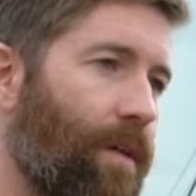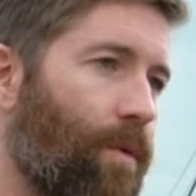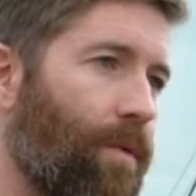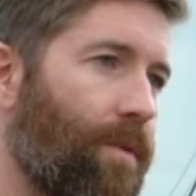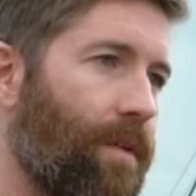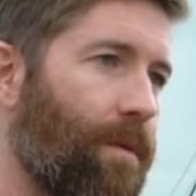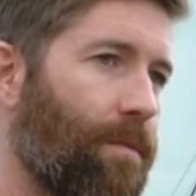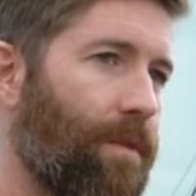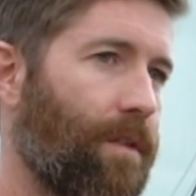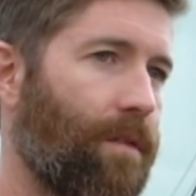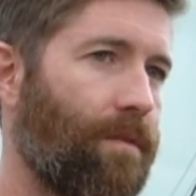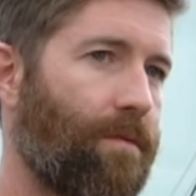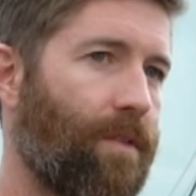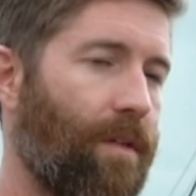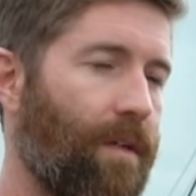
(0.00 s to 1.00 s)
I want them
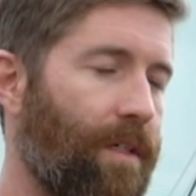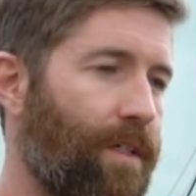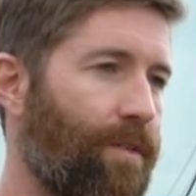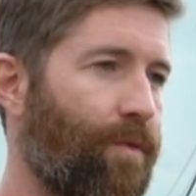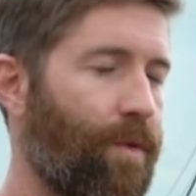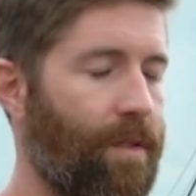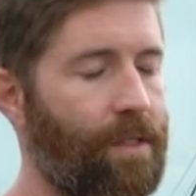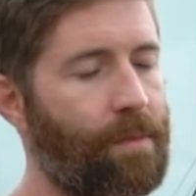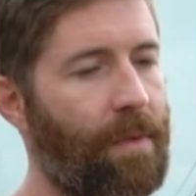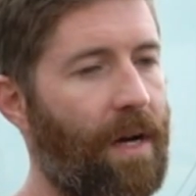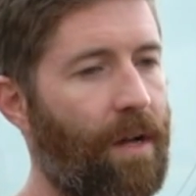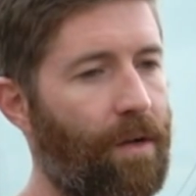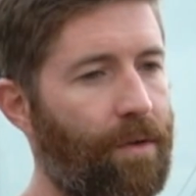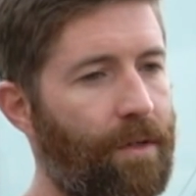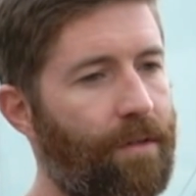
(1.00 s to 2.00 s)
to, to leave with a
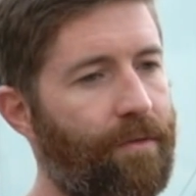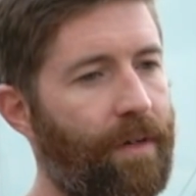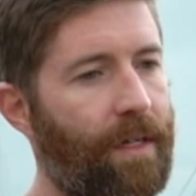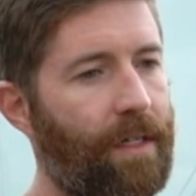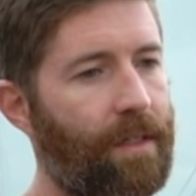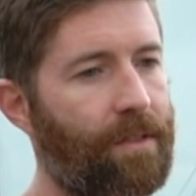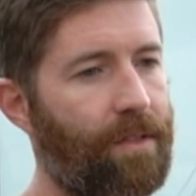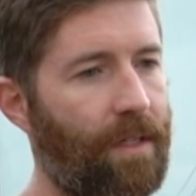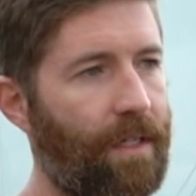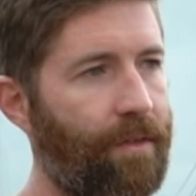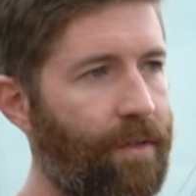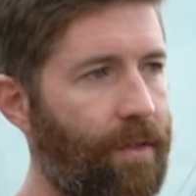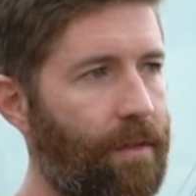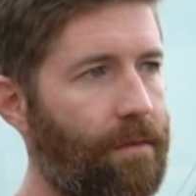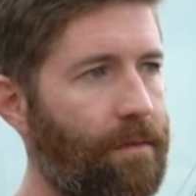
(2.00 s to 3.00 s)
smile on their face,
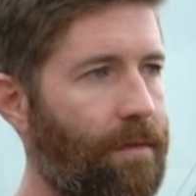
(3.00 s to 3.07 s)
leaving,